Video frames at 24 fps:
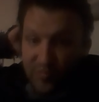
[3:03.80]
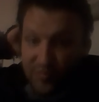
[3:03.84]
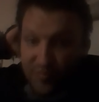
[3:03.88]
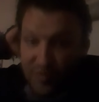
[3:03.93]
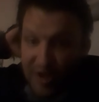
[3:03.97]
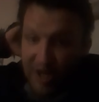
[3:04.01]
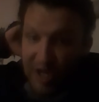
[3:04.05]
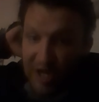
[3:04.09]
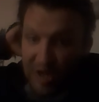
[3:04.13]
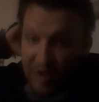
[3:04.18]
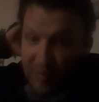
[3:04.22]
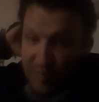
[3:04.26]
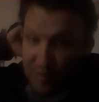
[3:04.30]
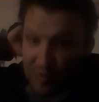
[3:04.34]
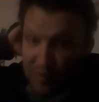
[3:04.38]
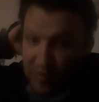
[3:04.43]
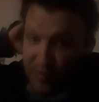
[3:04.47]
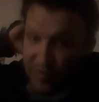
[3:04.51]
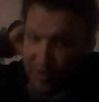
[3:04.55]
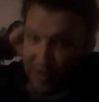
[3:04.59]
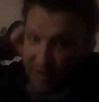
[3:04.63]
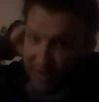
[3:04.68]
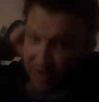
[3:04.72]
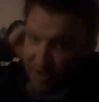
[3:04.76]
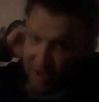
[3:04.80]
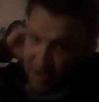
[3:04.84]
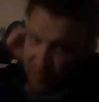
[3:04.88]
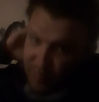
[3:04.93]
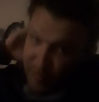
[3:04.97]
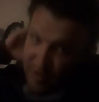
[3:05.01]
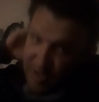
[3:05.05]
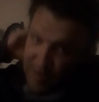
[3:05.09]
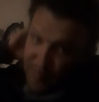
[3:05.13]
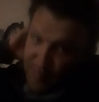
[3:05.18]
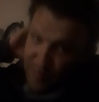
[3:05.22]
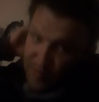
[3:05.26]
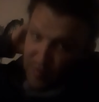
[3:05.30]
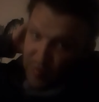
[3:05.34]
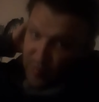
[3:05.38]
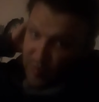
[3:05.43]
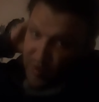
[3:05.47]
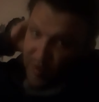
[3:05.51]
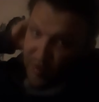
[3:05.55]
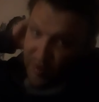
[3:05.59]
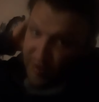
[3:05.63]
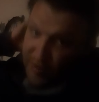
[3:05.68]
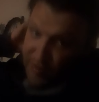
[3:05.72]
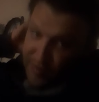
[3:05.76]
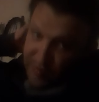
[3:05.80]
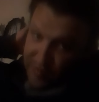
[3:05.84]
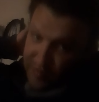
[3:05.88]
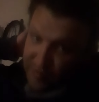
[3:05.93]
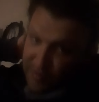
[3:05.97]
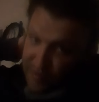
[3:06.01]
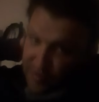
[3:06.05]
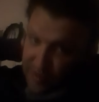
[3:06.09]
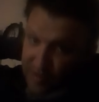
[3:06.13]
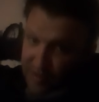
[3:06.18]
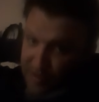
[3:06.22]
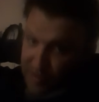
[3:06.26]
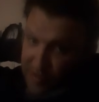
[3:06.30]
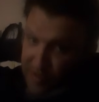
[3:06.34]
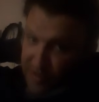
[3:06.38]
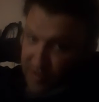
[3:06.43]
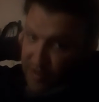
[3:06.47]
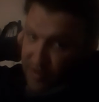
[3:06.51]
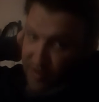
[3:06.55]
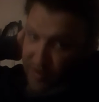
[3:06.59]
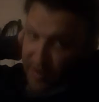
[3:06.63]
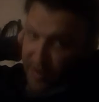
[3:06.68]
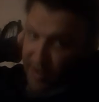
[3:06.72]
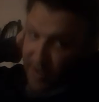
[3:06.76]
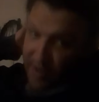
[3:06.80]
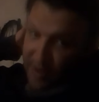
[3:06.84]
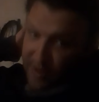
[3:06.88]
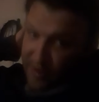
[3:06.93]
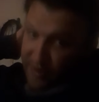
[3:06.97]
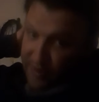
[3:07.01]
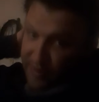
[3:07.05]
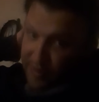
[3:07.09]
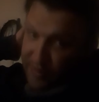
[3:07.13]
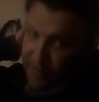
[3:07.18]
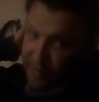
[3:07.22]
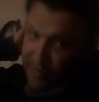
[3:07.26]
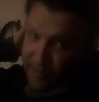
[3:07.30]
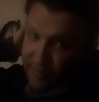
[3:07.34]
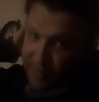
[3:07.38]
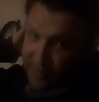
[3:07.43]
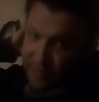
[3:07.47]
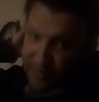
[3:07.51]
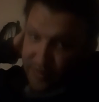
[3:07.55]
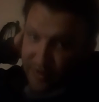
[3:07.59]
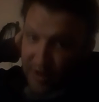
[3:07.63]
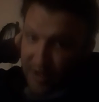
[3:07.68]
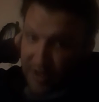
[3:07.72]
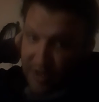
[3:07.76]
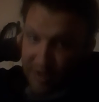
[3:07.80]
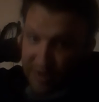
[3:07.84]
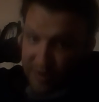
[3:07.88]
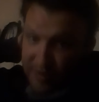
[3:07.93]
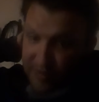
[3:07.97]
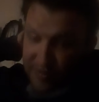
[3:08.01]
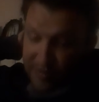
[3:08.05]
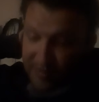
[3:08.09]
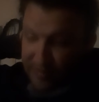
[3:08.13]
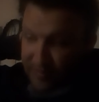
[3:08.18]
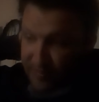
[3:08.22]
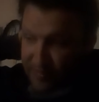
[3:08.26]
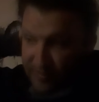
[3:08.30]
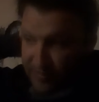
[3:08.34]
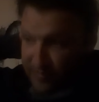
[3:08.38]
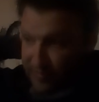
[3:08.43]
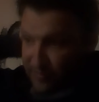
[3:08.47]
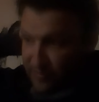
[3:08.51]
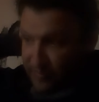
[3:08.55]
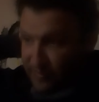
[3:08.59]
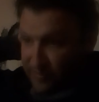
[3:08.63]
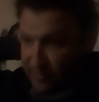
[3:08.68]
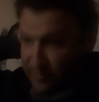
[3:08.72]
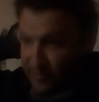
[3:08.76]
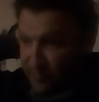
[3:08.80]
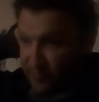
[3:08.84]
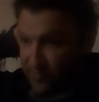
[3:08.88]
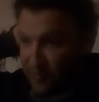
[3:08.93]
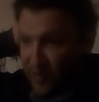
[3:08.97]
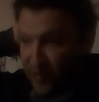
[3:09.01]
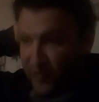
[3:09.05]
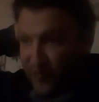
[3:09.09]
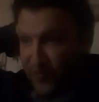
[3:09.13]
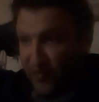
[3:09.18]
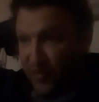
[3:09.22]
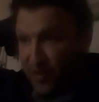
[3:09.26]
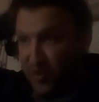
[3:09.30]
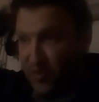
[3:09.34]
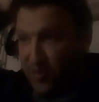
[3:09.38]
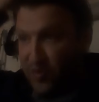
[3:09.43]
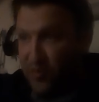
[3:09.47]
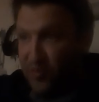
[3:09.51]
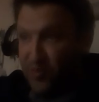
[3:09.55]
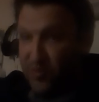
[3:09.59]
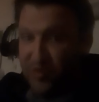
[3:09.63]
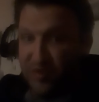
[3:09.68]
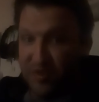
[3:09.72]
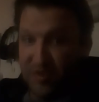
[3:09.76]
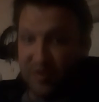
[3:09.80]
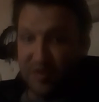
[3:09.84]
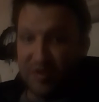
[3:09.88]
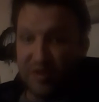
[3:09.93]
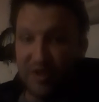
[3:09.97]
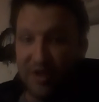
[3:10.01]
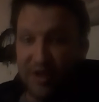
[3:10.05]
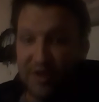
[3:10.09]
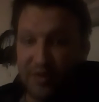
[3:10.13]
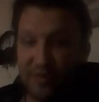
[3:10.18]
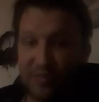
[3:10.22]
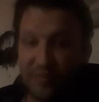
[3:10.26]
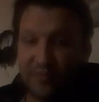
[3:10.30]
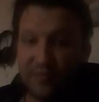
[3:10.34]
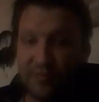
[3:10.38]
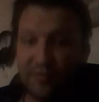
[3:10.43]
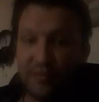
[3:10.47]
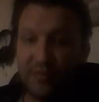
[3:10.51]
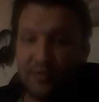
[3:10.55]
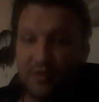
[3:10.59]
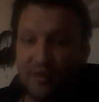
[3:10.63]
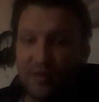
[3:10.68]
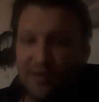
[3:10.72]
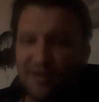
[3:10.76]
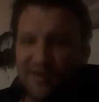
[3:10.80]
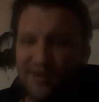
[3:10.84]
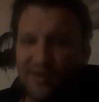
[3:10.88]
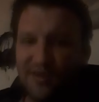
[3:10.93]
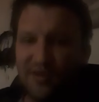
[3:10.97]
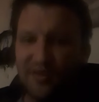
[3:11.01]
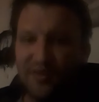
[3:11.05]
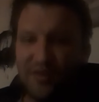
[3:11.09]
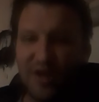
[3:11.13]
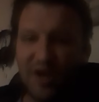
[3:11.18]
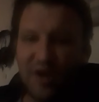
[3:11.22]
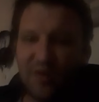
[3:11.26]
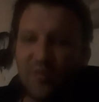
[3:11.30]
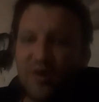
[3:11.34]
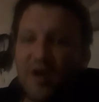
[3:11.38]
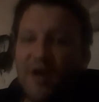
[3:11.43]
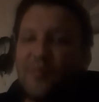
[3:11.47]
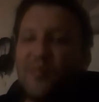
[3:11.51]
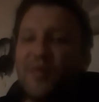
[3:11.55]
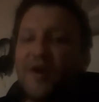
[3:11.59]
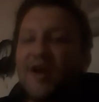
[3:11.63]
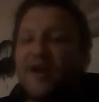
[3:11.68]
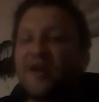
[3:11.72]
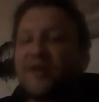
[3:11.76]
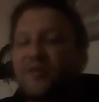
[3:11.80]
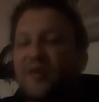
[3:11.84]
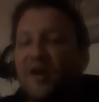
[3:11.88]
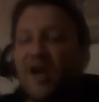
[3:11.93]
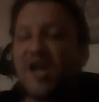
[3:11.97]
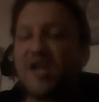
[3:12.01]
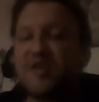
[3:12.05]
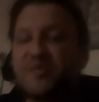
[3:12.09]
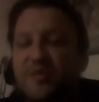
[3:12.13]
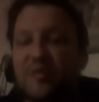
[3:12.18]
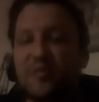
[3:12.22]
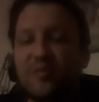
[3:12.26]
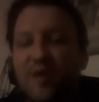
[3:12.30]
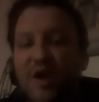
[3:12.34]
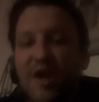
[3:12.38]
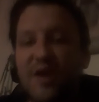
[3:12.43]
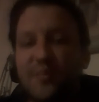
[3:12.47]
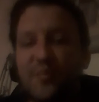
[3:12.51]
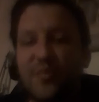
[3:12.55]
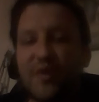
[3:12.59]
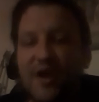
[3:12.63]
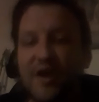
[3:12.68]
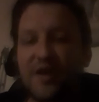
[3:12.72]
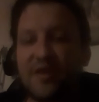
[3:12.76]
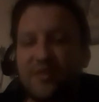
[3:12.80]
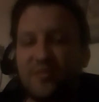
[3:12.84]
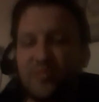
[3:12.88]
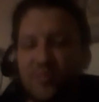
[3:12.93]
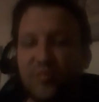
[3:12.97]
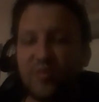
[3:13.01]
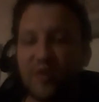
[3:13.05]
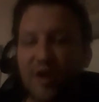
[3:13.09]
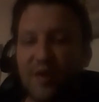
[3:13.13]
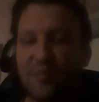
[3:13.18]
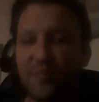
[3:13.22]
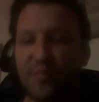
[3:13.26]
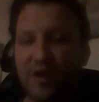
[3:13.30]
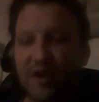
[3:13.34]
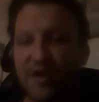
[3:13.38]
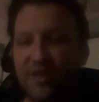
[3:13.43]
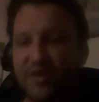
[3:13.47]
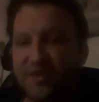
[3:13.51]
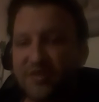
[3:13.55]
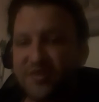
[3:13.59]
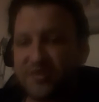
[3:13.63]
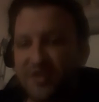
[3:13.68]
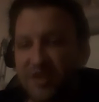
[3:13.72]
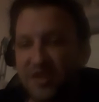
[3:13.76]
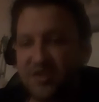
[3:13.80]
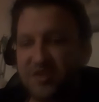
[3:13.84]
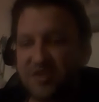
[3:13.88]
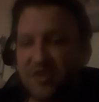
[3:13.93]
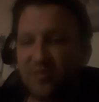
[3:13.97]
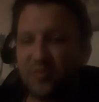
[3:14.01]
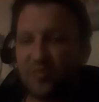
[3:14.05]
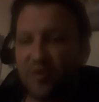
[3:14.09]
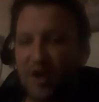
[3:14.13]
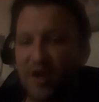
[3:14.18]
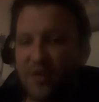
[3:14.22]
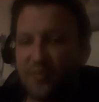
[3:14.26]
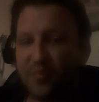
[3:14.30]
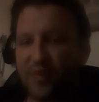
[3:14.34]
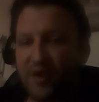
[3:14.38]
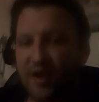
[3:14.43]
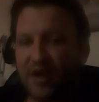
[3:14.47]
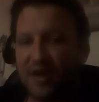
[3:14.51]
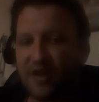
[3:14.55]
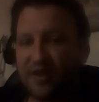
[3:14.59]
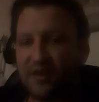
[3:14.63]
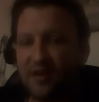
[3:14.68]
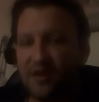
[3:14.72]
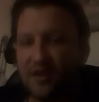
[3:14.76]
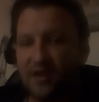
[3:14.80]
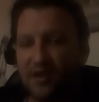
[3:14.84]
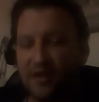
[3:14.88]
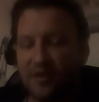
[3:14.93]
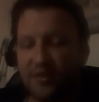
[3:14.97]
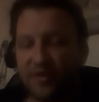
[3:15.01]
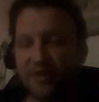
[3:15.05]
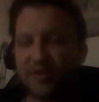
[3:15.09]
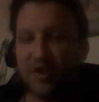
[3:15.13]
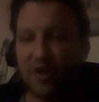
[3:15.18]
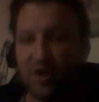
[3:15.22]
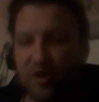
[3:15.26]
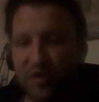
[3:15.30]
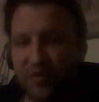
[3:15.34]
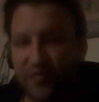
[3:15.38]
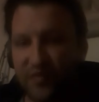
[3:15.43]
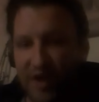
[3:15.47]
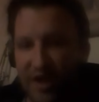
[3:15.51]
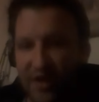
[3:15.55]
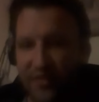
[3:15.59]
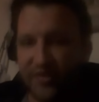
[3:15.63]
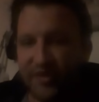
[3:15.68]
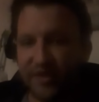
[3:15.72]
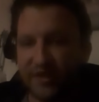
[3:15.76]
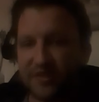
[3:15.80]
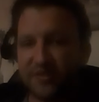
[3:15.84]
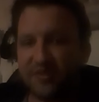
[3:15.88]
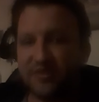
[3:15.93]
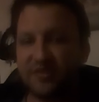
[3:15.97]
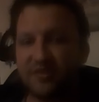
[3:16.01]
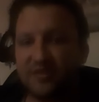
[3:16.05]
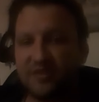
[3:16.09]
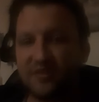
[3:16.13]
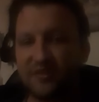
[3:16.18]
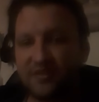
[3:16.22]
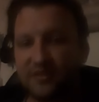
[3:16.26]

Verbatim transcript: damnable that these people were that are trying to refuse getting not right by Christ, but right by right by the system, right by the code of ethics